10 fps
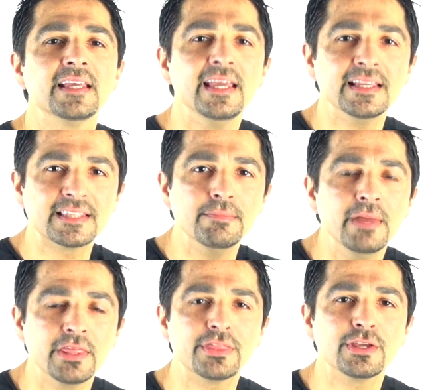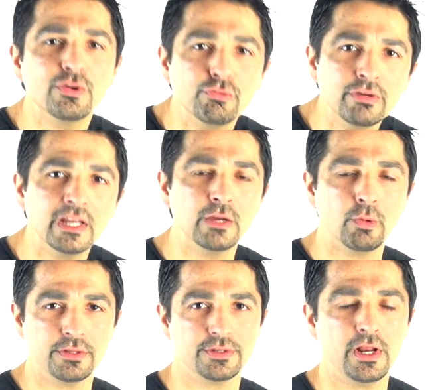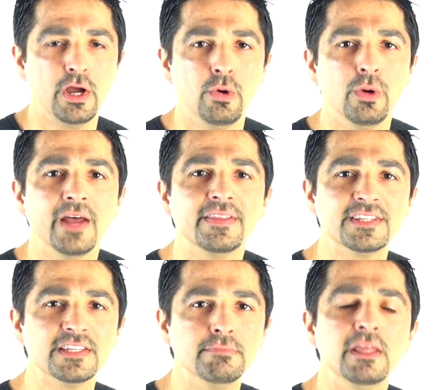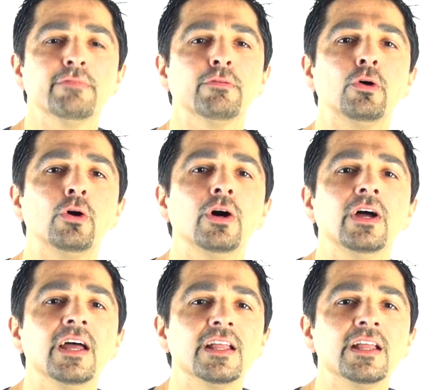Here's the myth that you really want to know. And this is myth four.